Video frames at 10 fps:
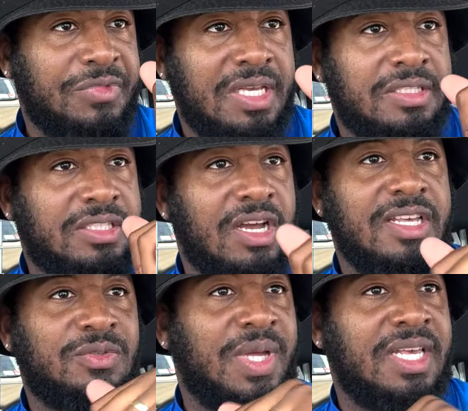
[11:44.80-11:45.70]
son
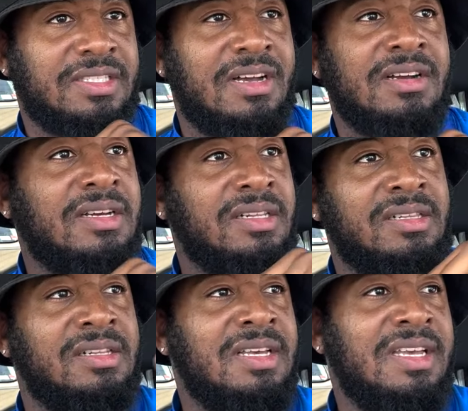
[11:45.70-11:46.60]
is with his uncle
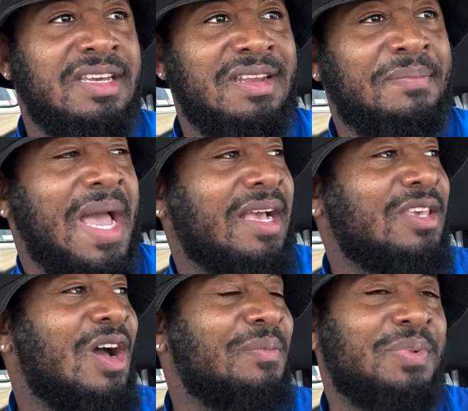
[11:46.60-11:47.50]
in the
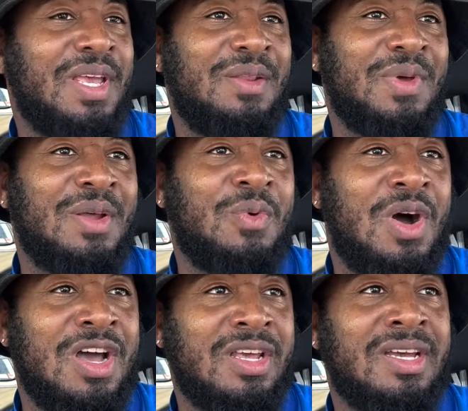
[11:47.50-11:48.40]
backyard playing with the
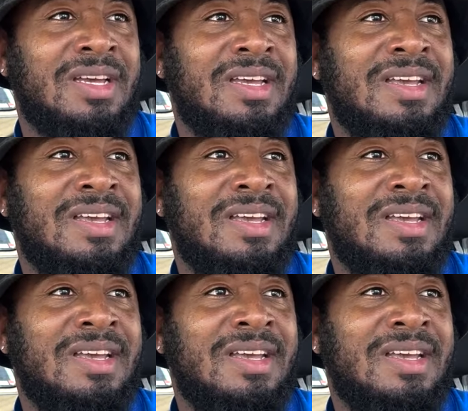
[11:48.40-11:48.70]
water.